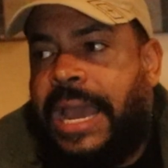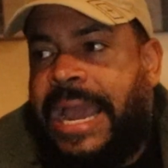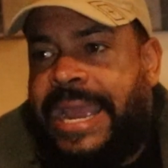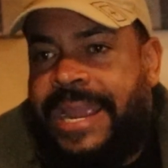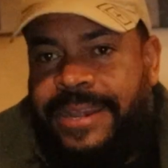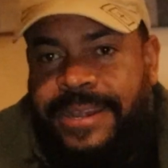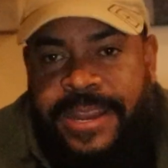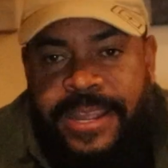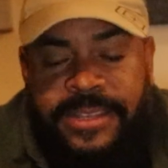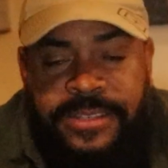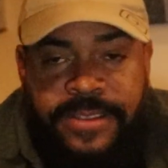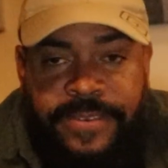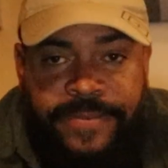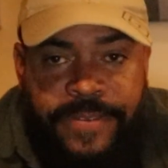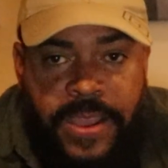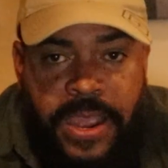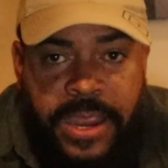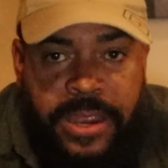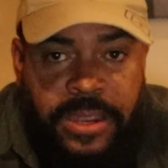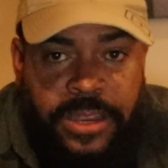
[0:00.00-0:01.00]

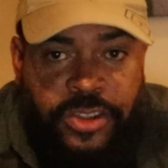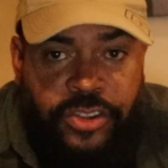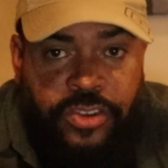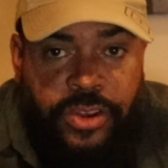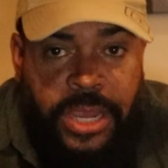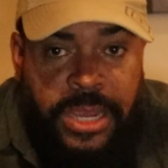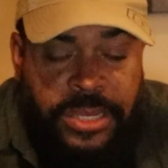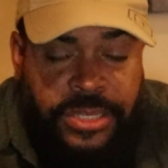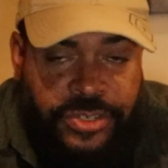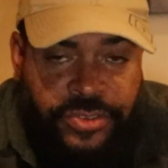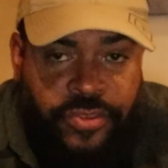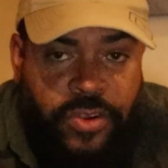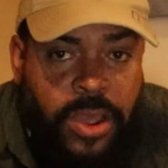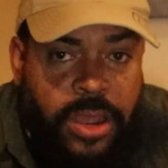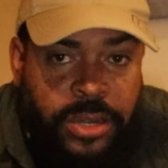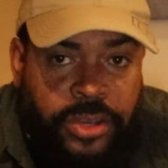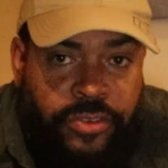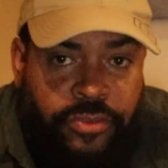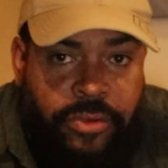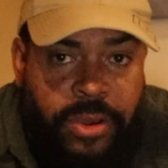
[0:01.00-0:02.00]
identifying a
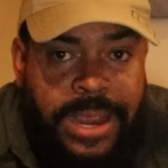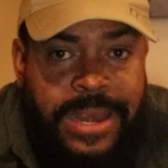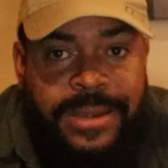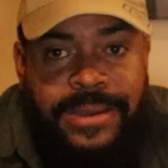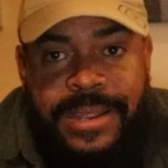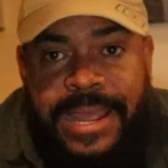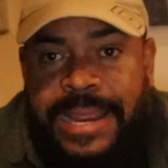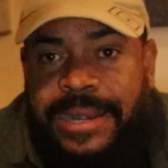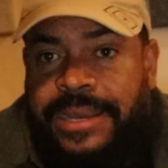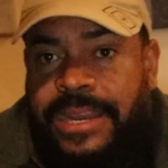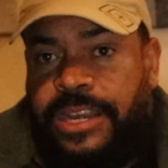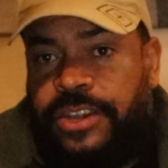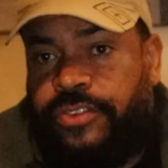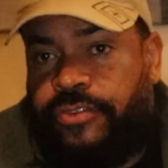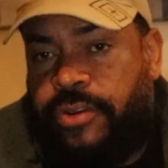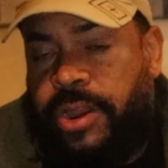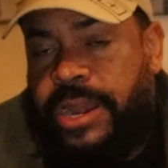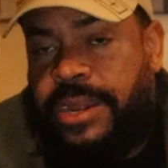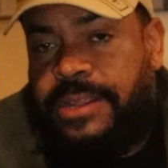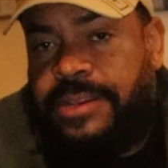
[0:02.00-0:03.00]
strong trend, and then
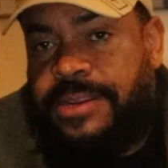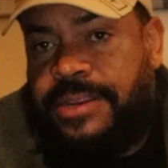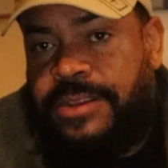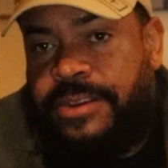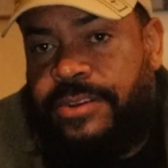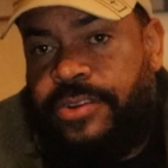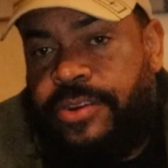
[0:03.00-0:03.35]
trading the